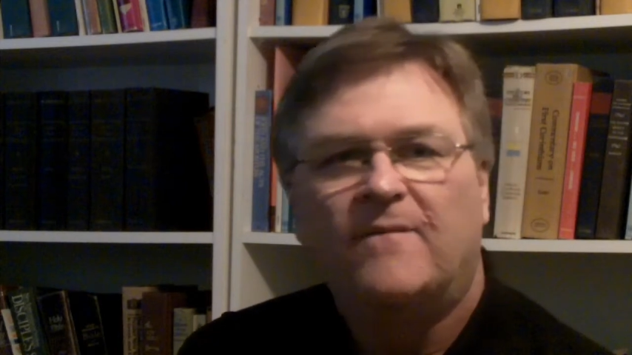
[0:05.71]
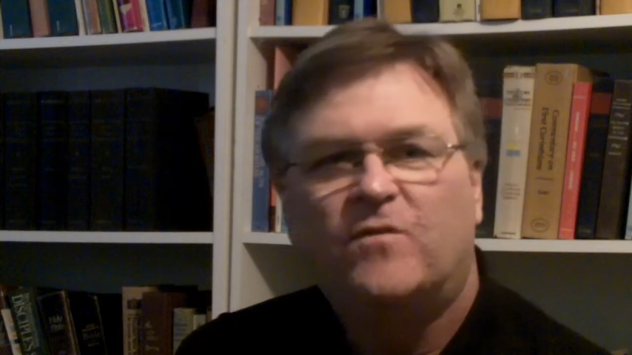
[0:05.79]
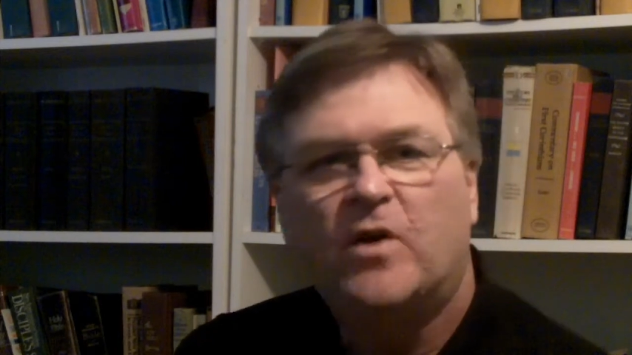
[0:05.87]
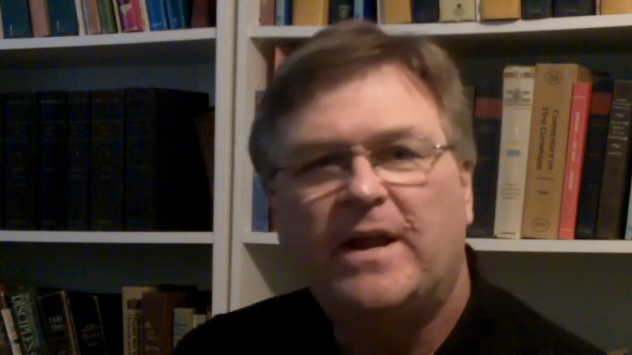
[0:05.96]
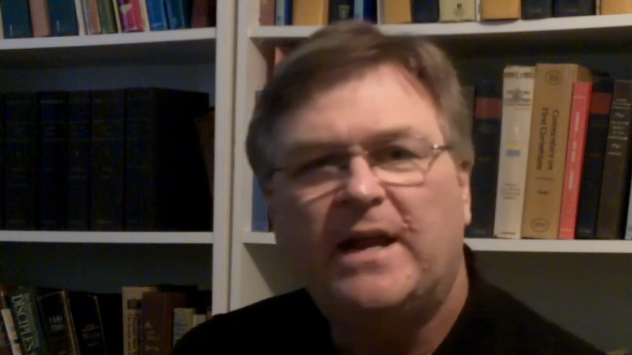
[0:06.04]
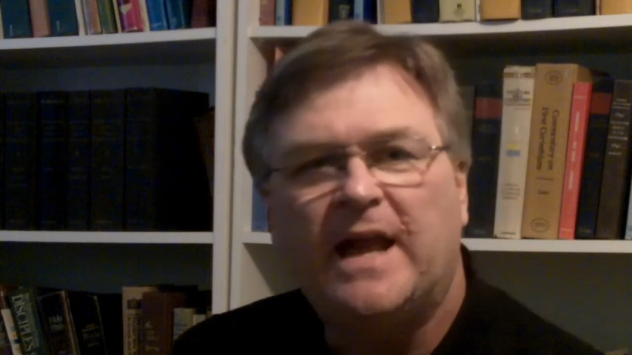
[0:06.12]

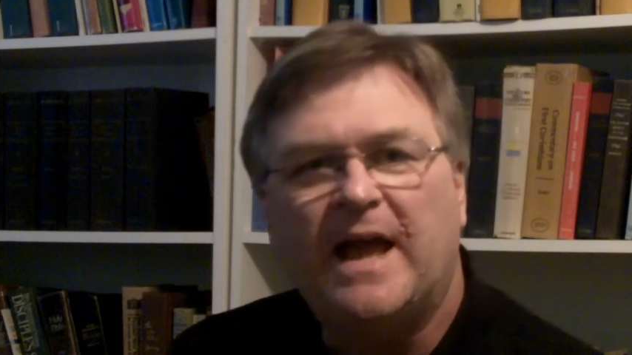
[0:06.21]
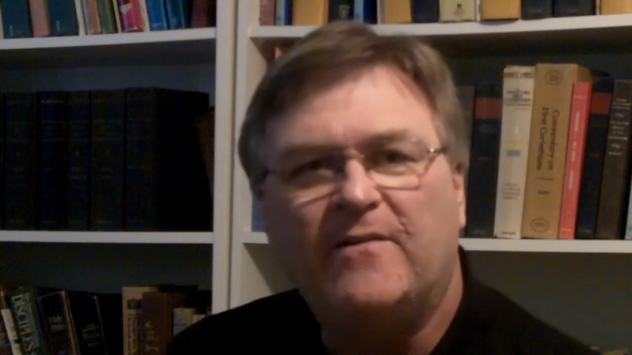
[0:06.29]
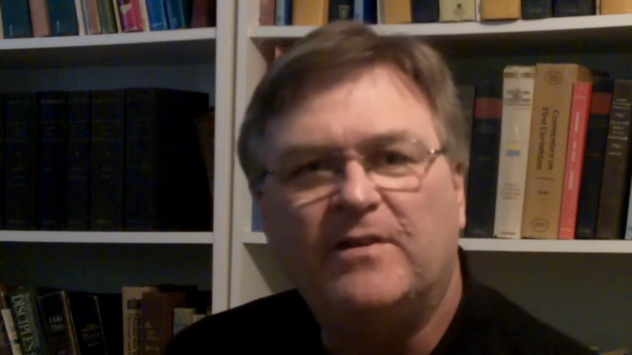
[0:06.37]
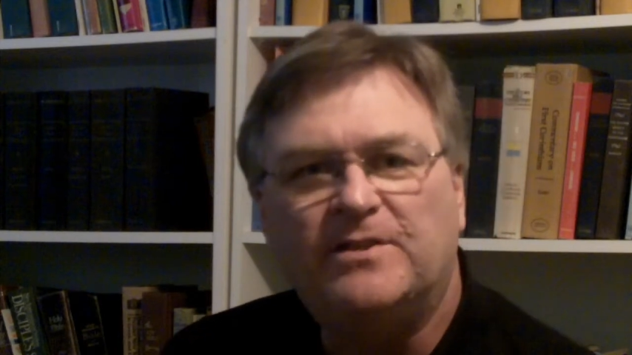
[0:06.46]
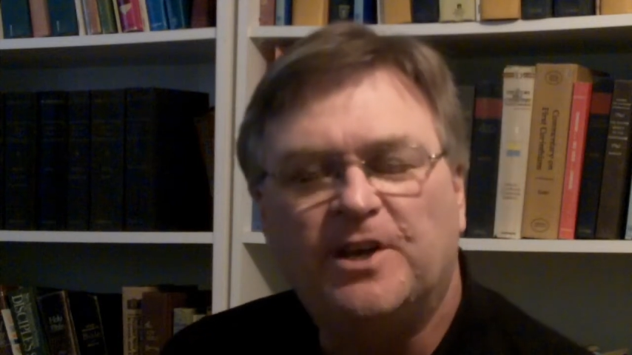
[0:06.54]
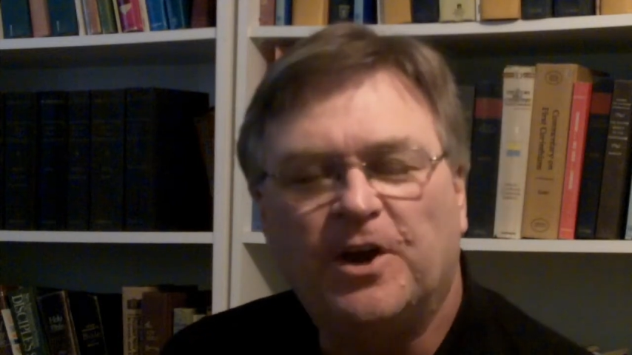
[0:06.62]
Freddy
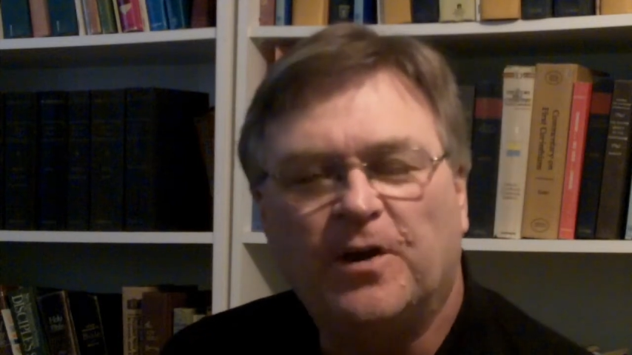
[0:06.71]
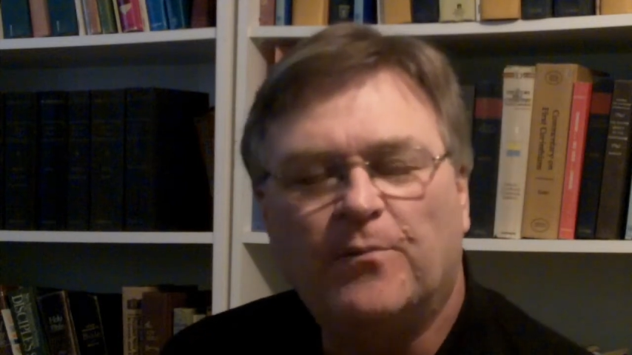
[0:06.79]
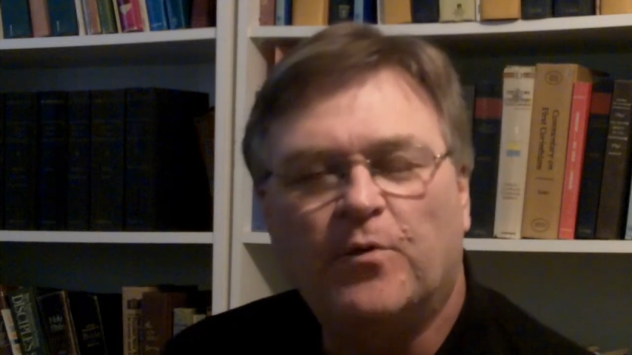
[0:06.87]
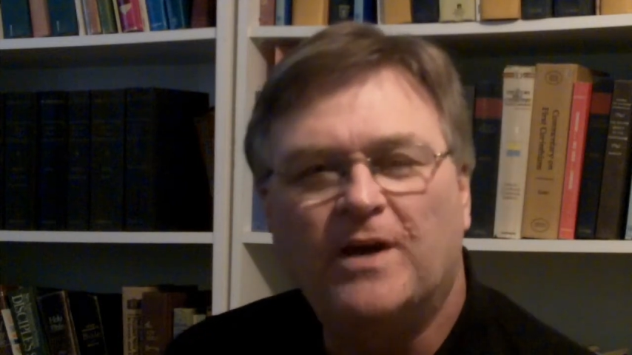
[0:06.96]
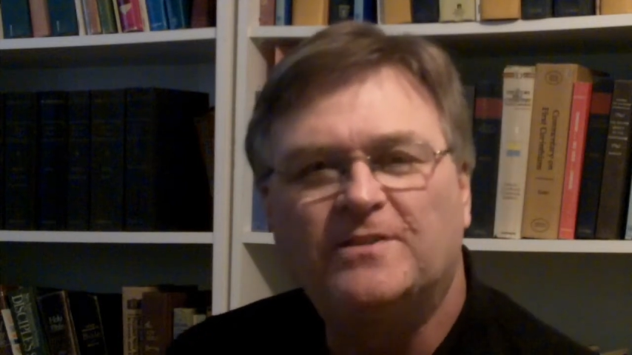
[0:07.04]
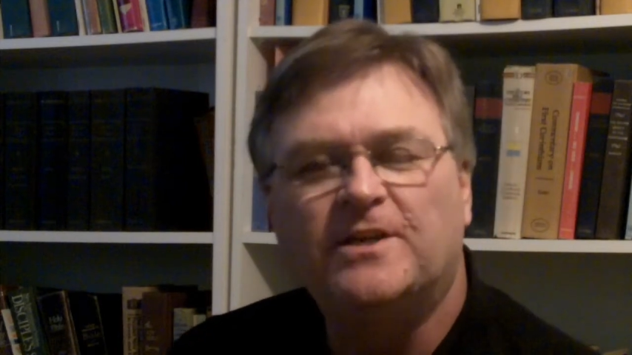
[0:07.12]
Davis here,
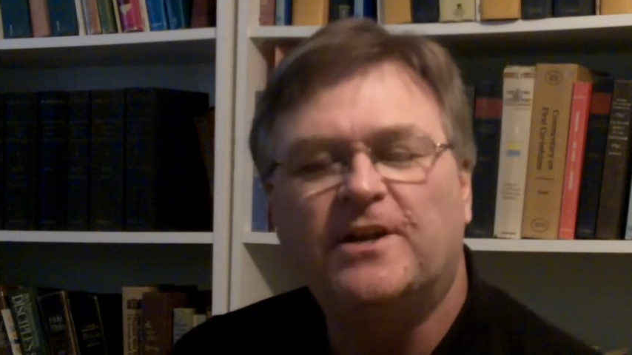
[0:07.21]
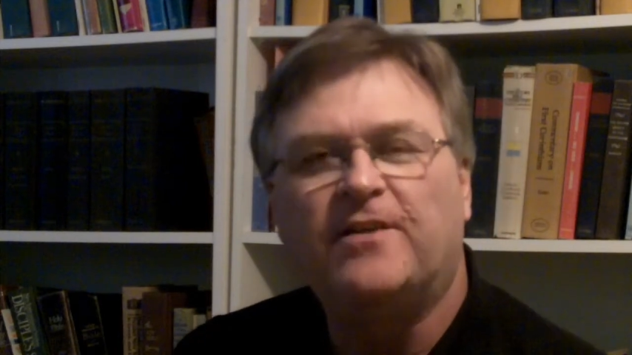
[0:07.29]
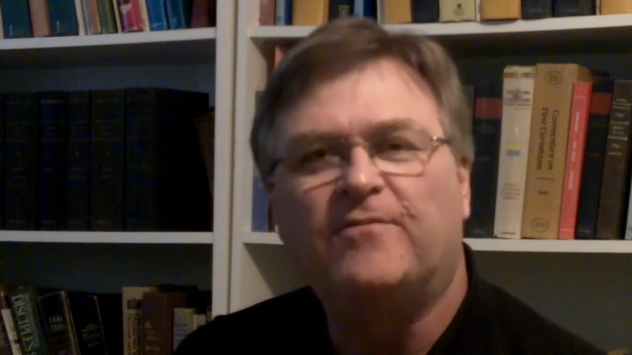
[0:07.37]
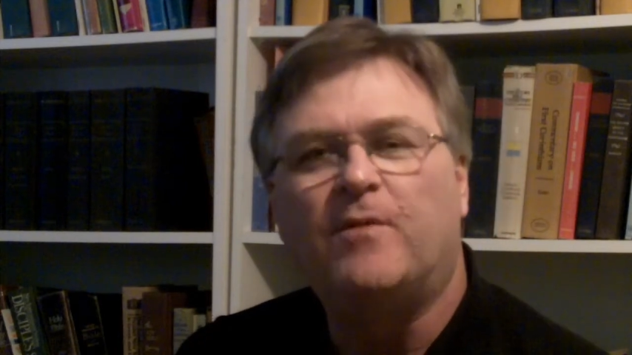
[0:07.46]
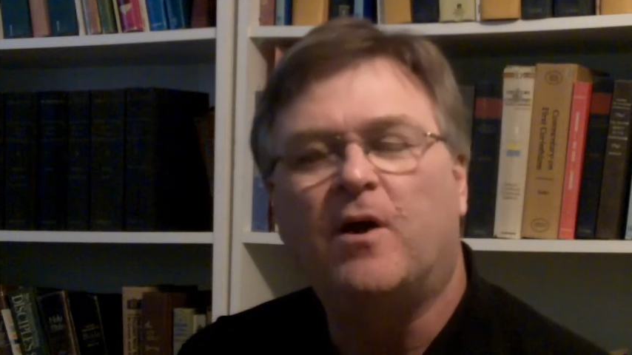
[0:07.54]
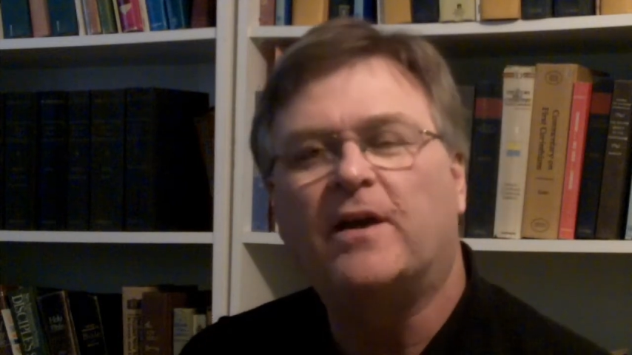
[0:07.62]
president
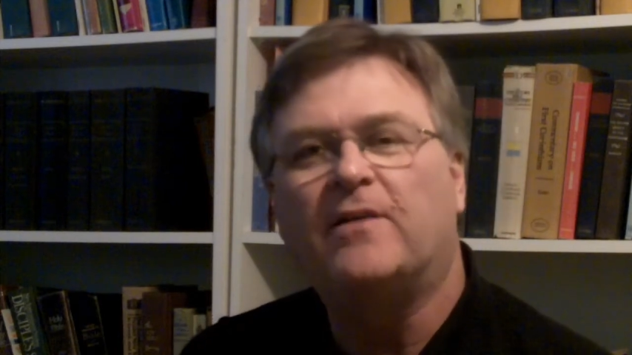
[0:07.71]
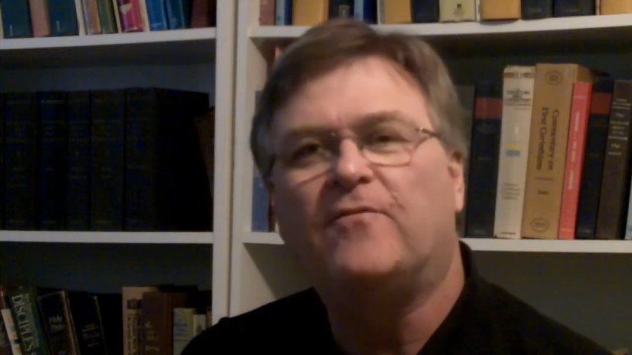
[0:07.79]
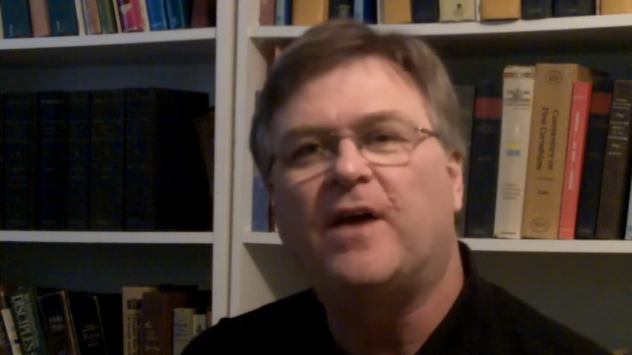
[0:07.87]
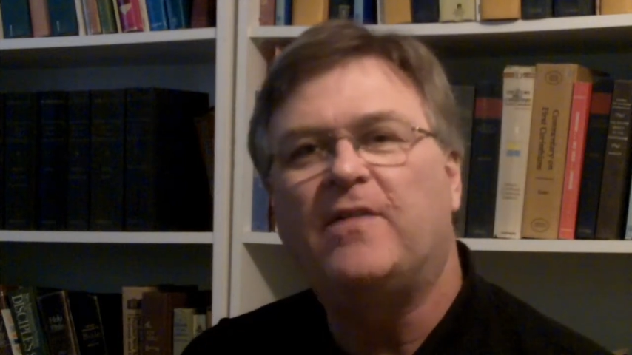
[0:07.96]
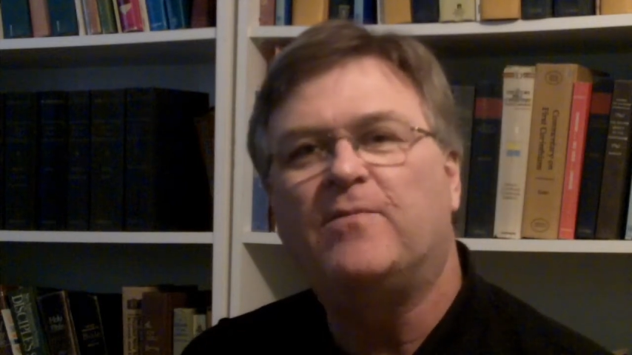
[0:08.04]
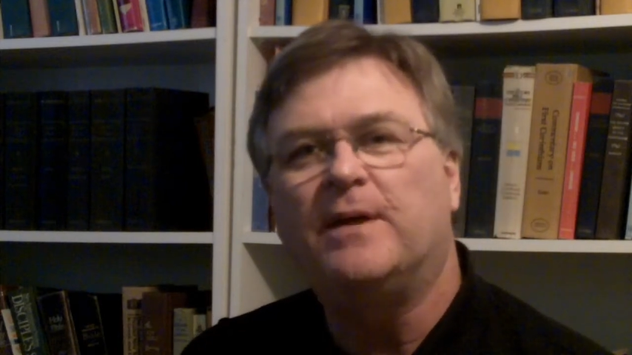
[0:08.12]
of
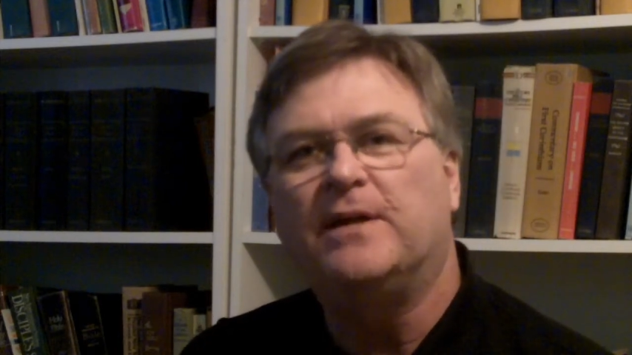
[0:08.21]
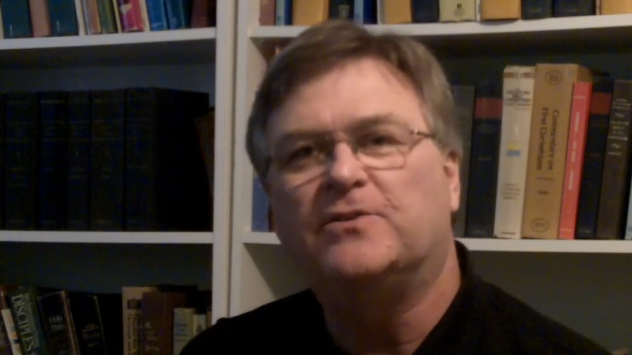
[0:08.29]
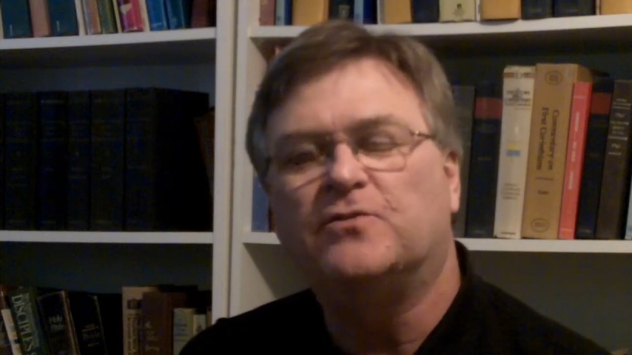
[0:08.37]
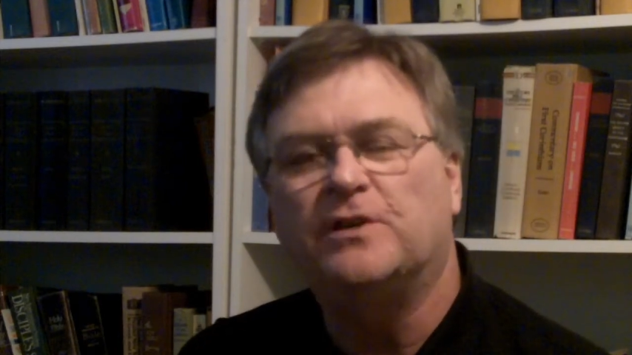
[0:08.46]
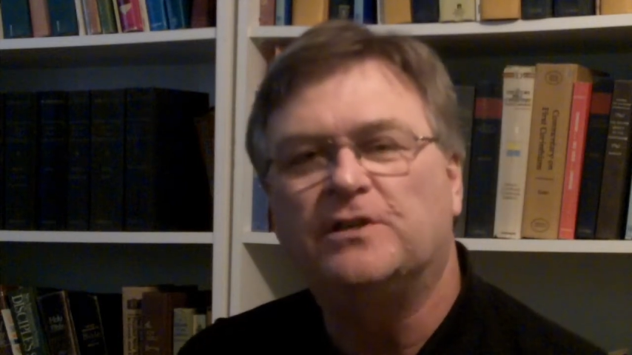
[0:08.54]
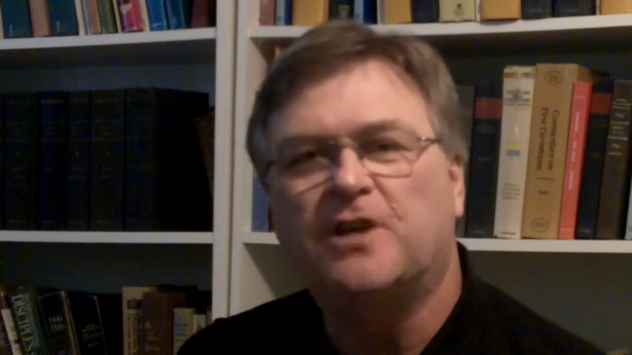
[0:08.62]
MarketFaith
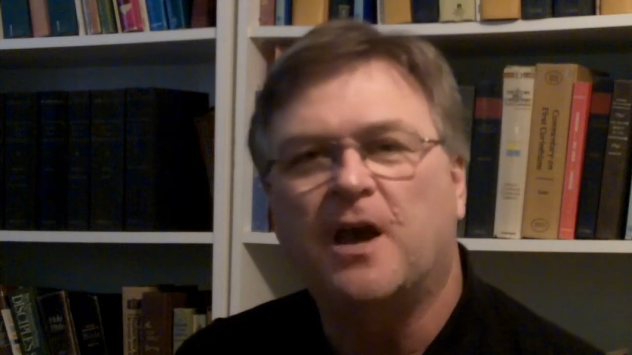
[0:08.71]
Ministries,